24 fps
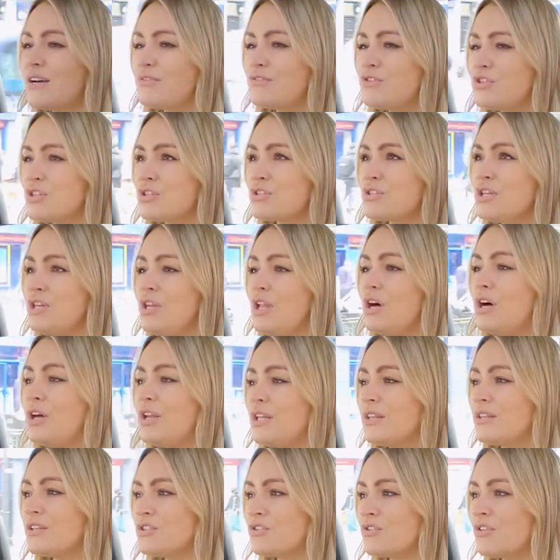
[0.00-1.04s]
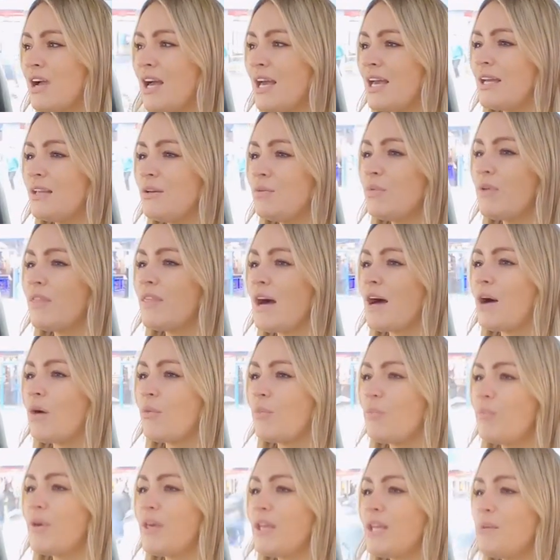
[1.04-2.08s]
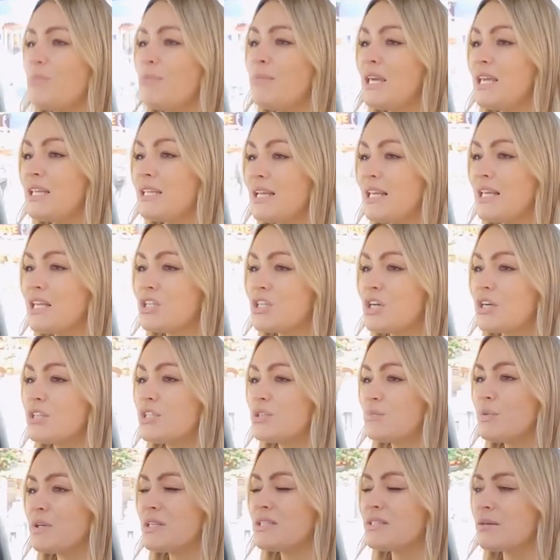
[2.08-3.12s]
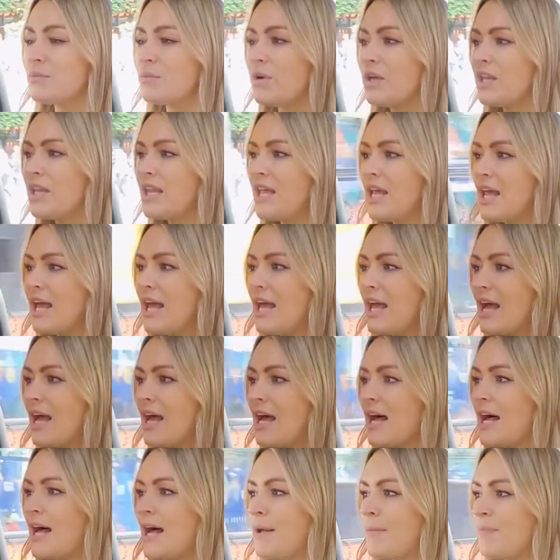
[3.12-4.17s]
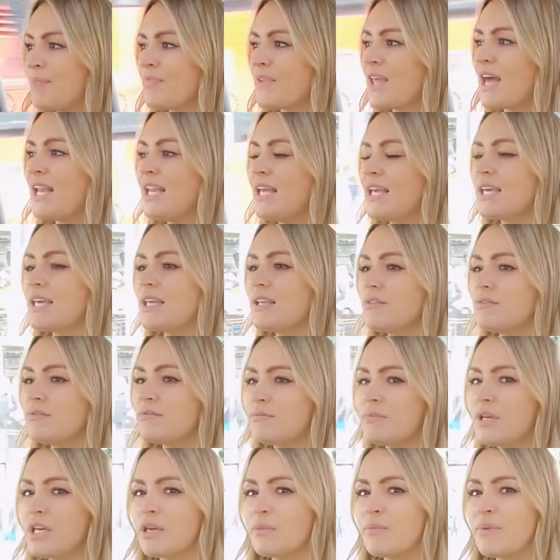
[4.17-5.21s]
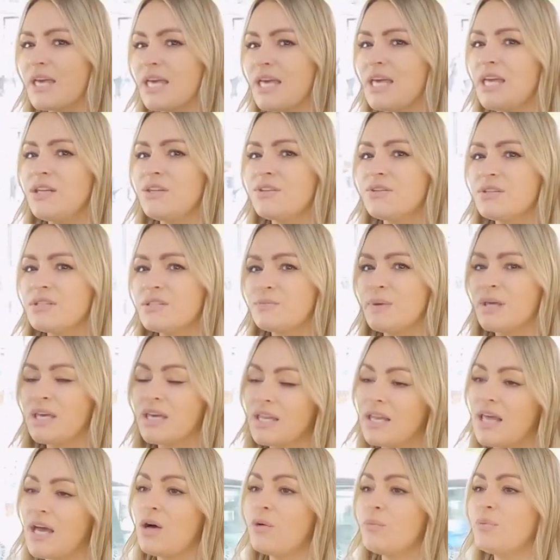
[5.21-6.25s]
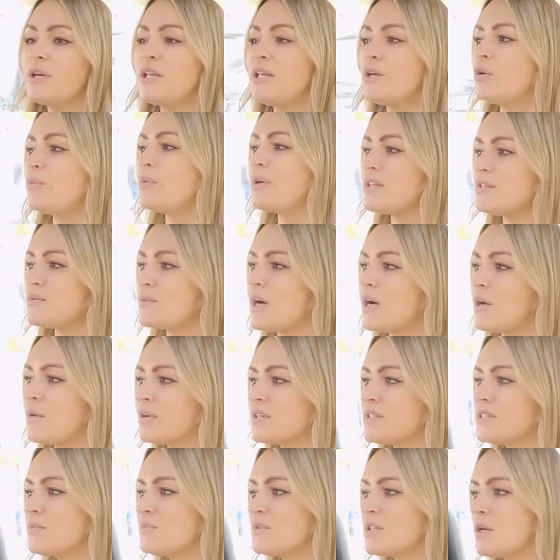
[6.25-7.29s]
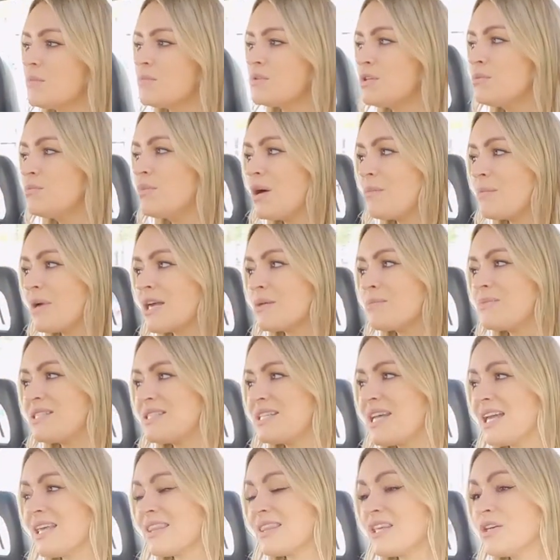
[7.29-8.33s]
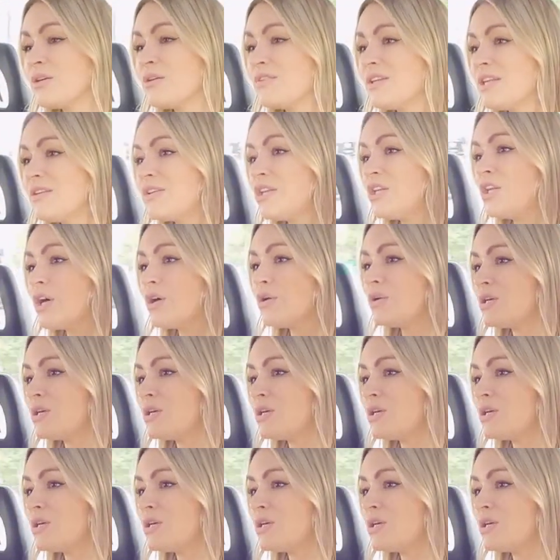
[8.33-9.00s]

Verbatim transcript: of just learning the trade without yeah. being immediately judged by someone. Yeah. Um, and it can it can be a hindrance, but it can help you a little bit as well because sometimes you might make a mistake that you haven't even